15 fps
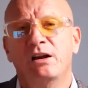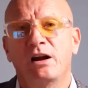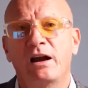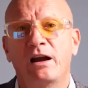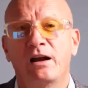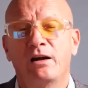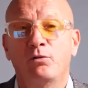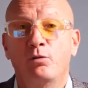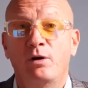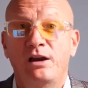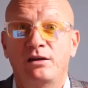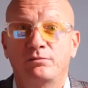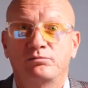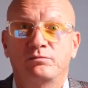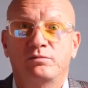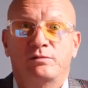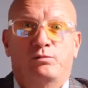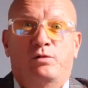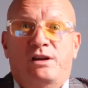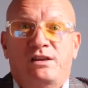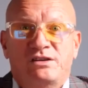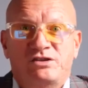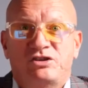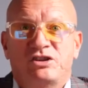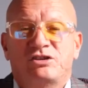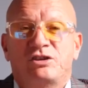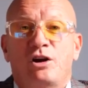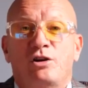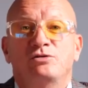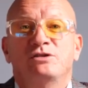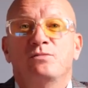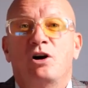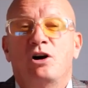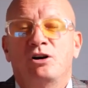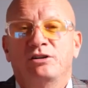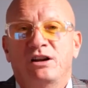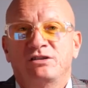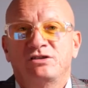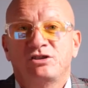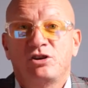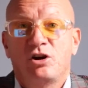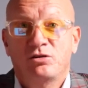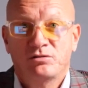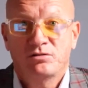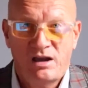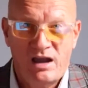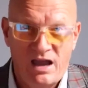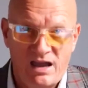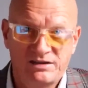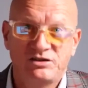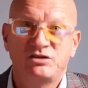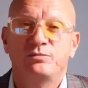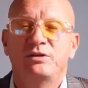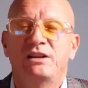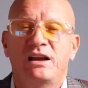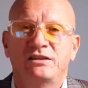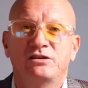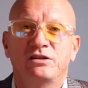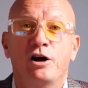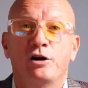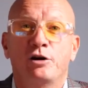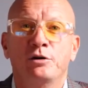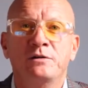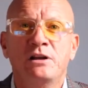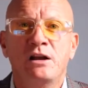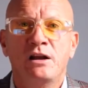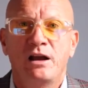where there's just no demand and stock has to be let go,